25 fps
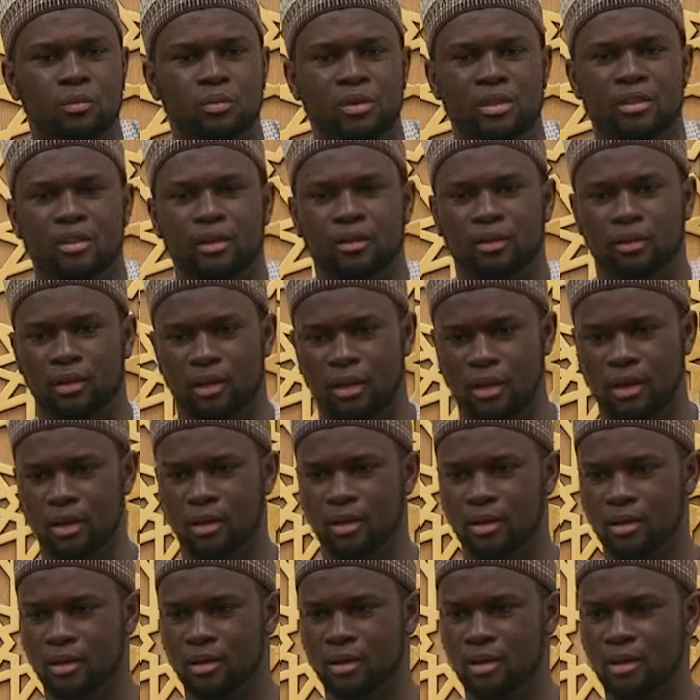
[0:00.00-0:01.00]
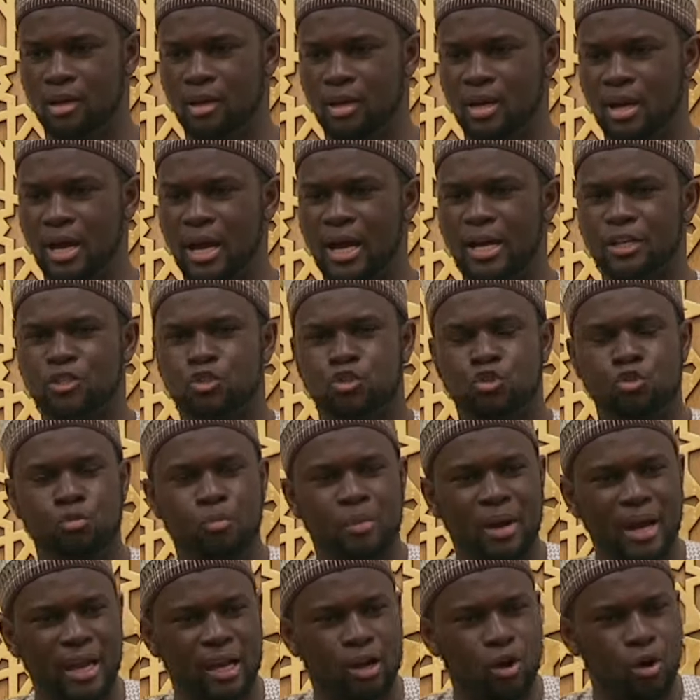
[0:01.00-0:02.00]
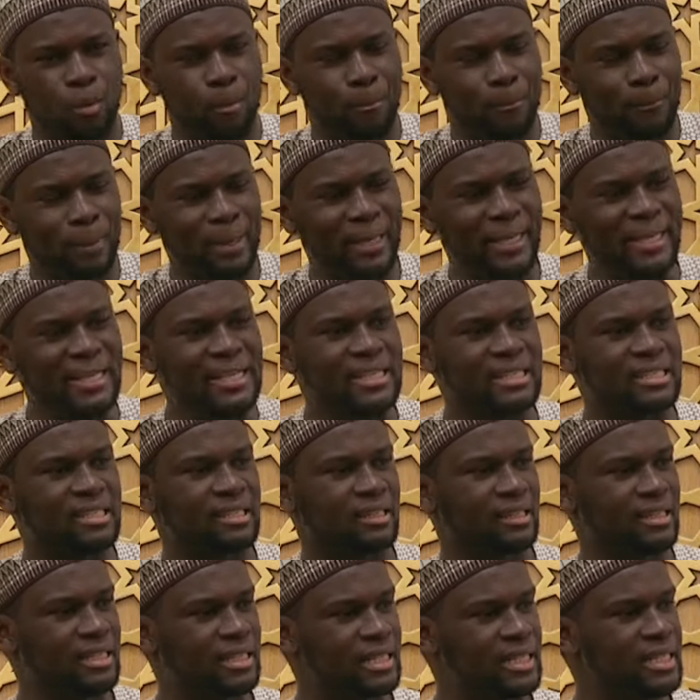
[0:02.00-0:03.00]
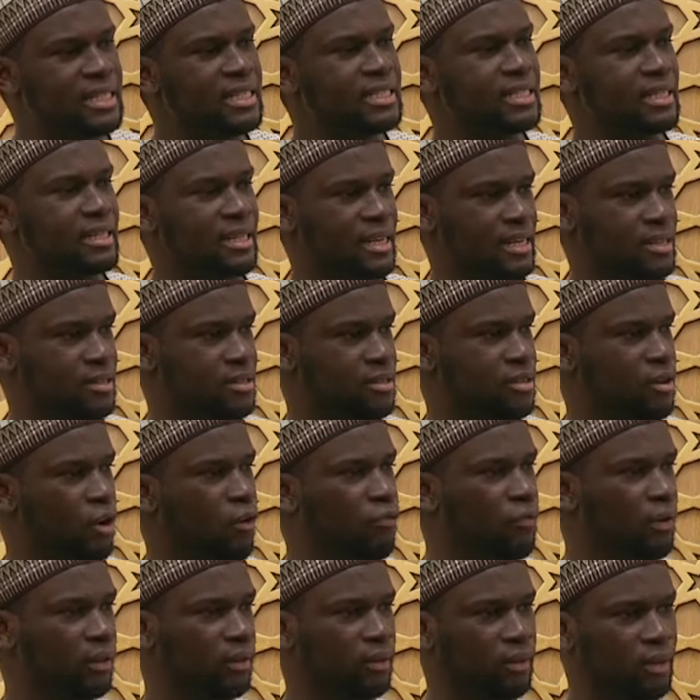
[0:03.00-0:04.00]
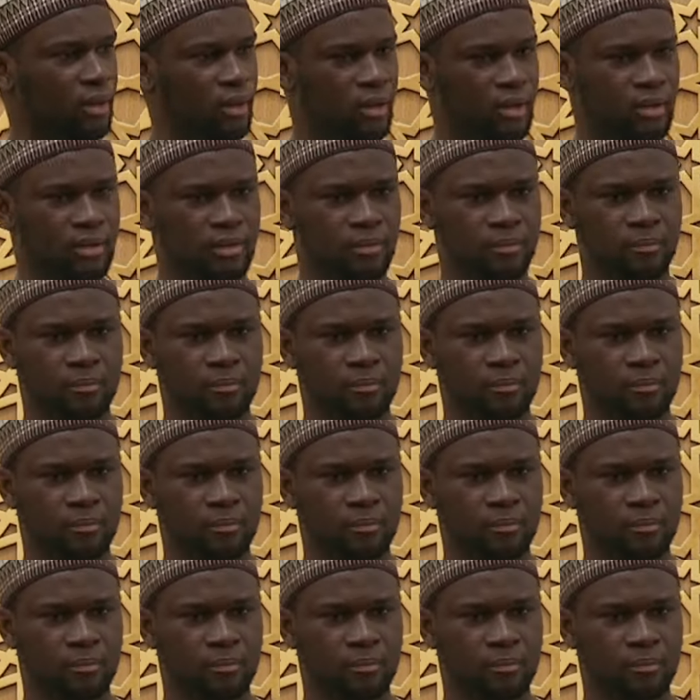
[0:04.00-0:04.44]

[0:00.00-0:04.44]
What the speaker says: with Allah and to my complete neediness of Allah.